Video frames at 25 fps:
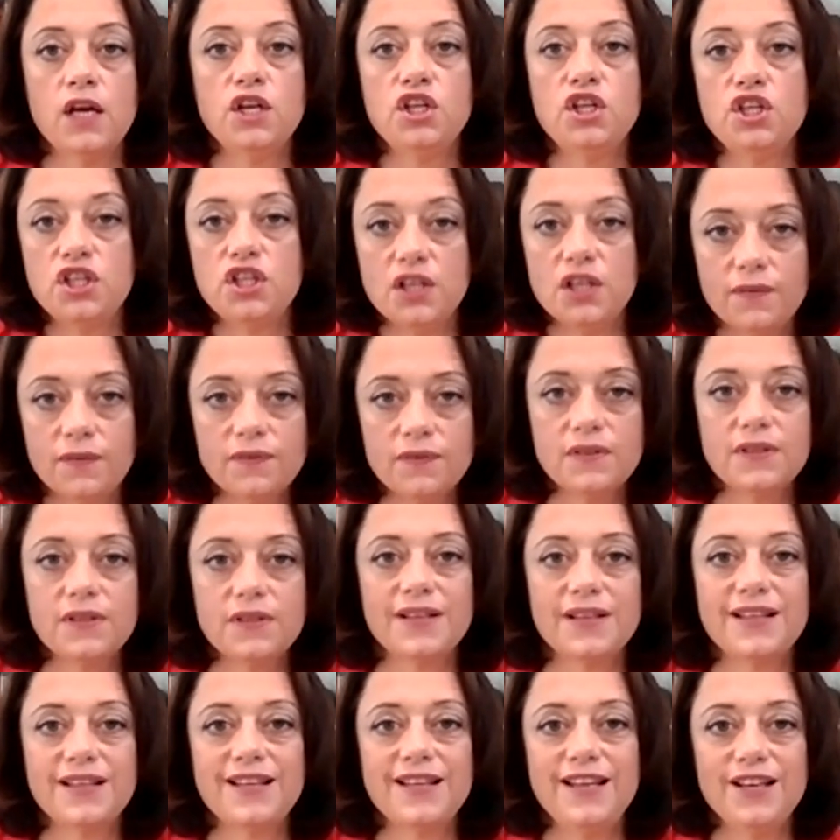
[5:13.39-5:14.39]
Shift
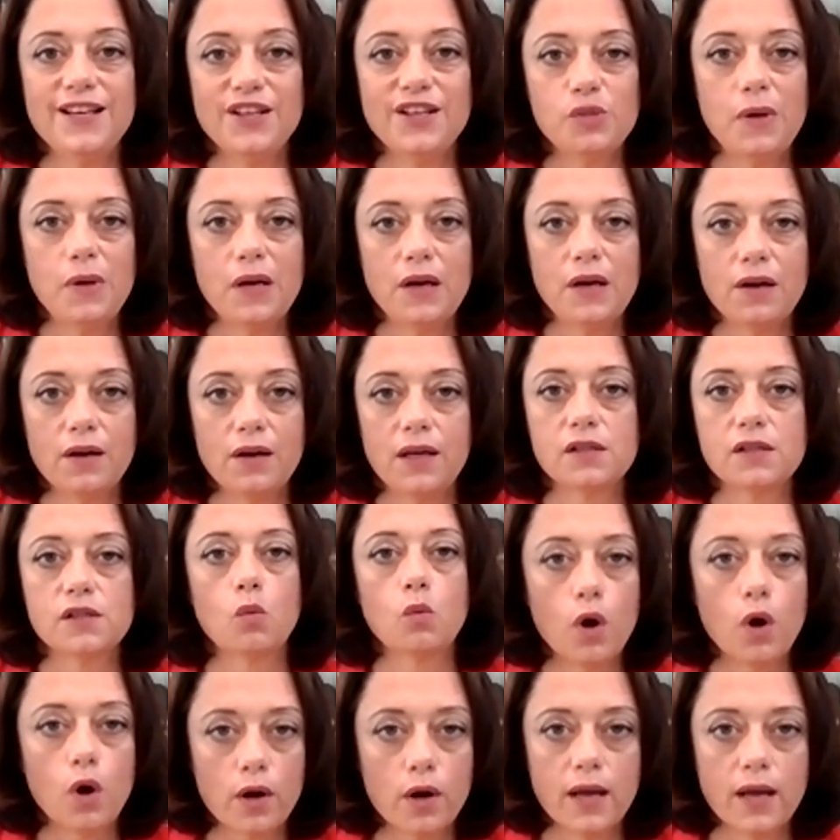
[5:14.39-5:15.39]
the experience, the
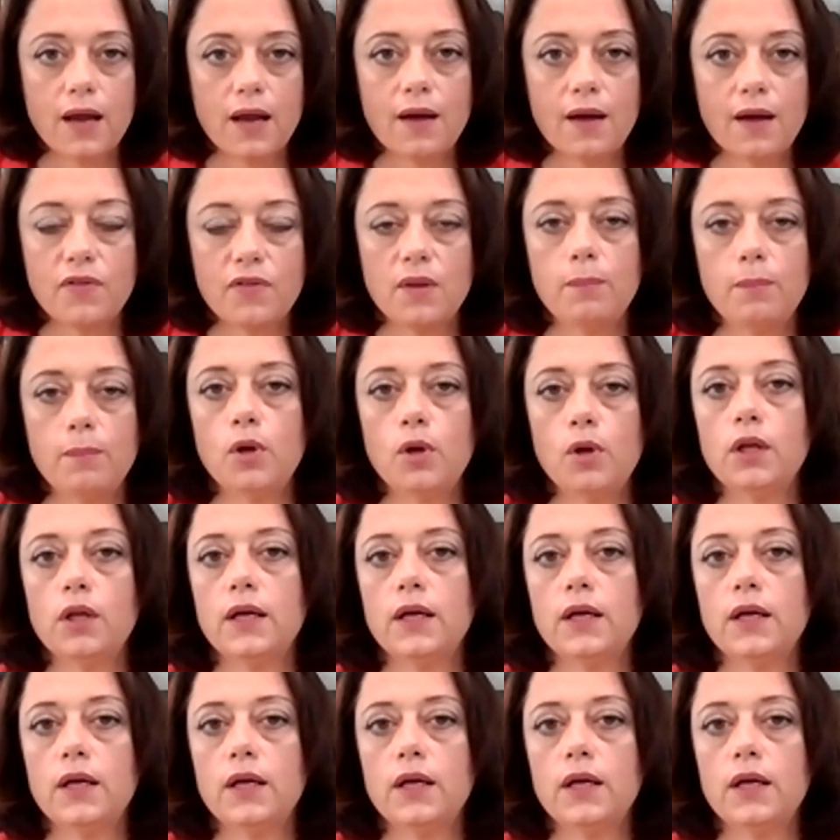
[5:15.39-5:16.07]
wording of the bullets,